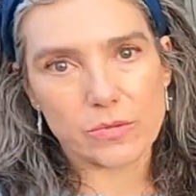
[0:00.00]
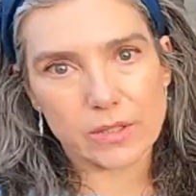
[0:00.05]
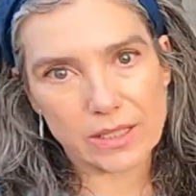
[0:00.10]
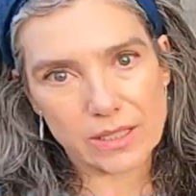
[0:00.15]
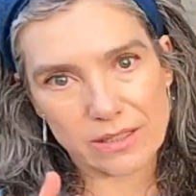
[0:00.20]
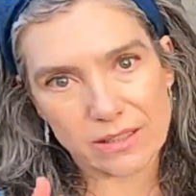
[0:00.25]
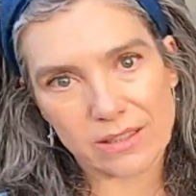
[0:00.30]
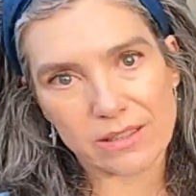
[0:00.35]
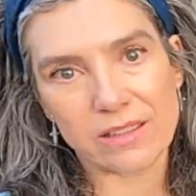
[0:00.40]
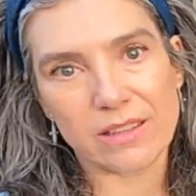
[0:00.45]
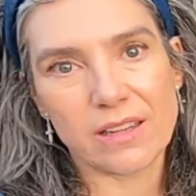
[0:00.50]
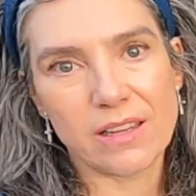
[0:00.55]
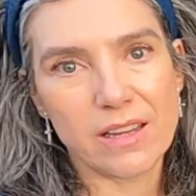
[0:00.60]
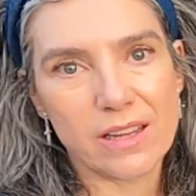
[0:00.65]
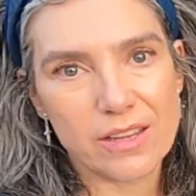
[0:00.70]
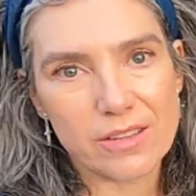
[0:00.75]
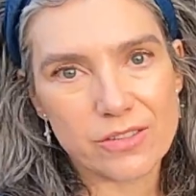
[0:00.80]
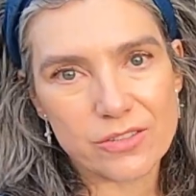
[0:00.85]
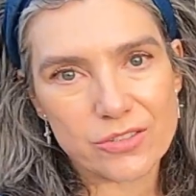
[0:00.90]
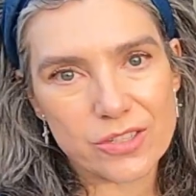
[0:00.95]
with
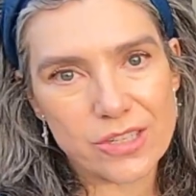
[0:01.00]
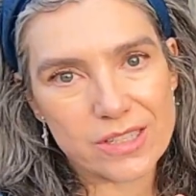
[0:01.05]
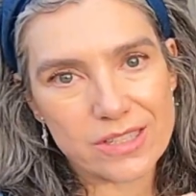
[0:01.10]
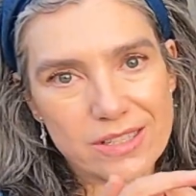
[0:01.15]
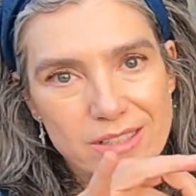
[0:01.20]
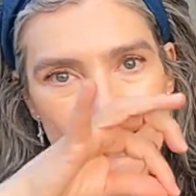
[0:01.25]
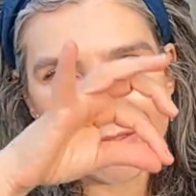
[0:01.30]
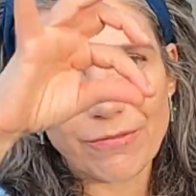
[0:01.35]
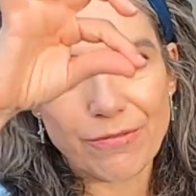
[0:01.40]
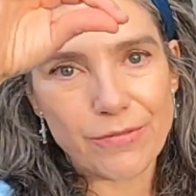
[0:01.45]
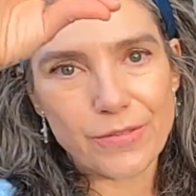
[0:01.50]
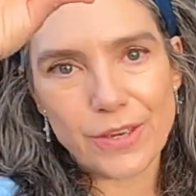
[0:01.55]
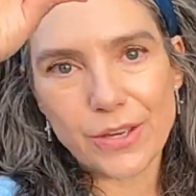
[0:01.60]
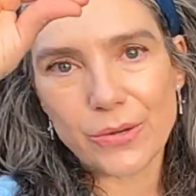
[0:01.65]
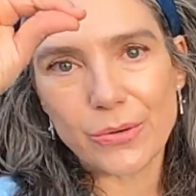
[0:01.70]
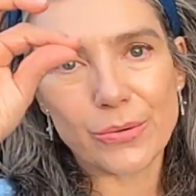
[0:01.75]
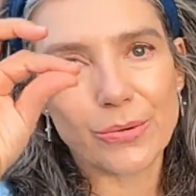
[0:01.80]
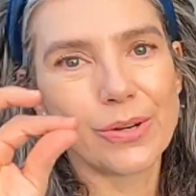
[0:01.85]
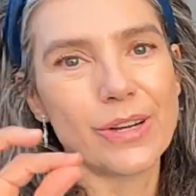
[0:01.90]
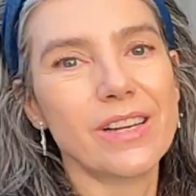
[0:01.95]
just a
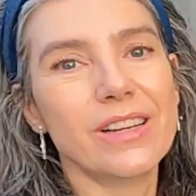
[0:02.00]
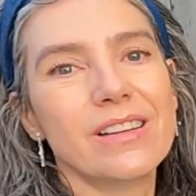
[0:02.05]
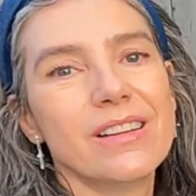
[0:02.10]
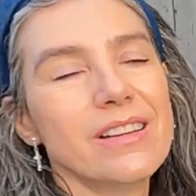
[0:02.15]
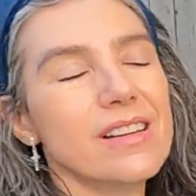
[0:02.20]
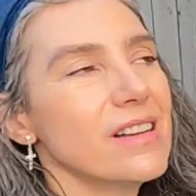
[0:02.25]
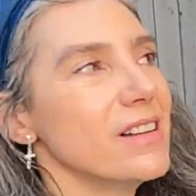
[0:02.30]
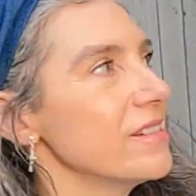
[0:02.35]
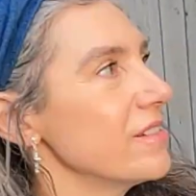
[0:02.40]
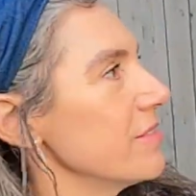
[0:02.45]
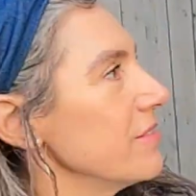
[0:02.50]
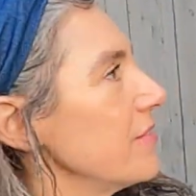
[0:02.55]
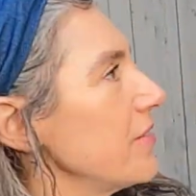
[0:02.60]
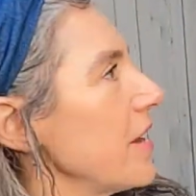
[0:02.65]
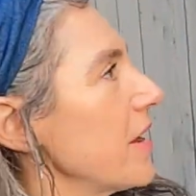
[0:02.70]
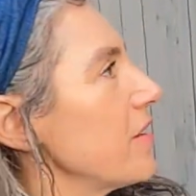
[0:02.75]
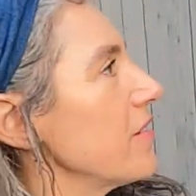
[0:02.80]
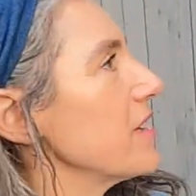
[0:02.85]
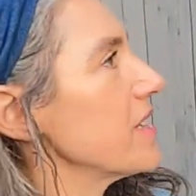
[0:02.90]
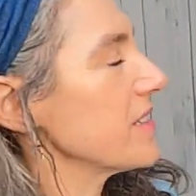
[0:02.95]
few
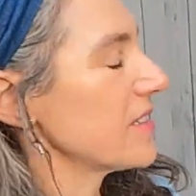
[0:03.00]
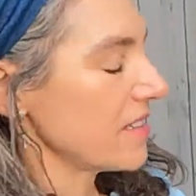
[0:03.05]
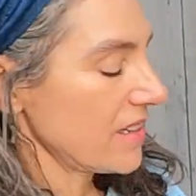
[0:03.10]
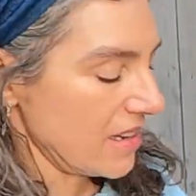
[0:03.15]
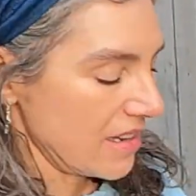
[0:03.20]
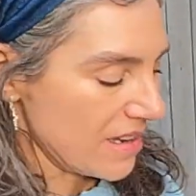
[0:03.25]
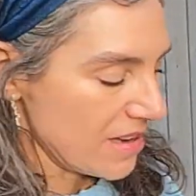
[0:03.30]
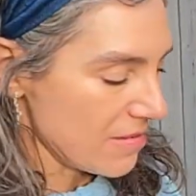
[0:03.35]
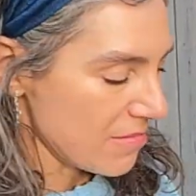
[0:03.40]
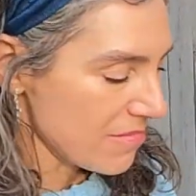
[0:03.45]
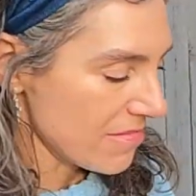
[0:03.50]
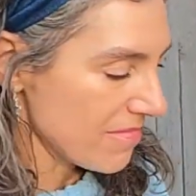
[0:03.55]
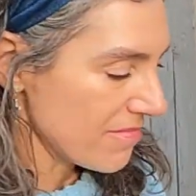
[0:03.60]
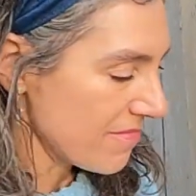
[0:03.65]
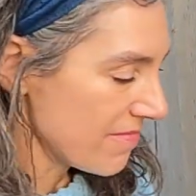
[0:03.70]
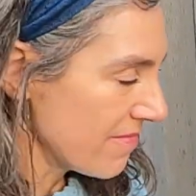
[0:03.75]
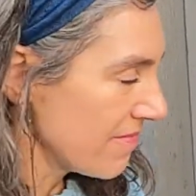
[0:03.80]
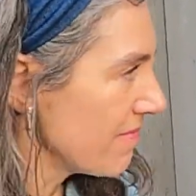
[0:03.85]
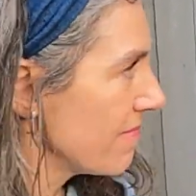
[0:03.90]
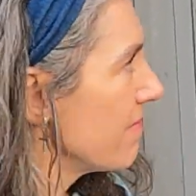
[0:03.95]
very
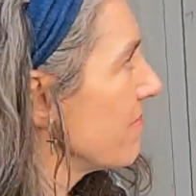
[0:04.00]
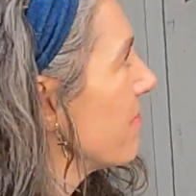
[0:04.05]
slim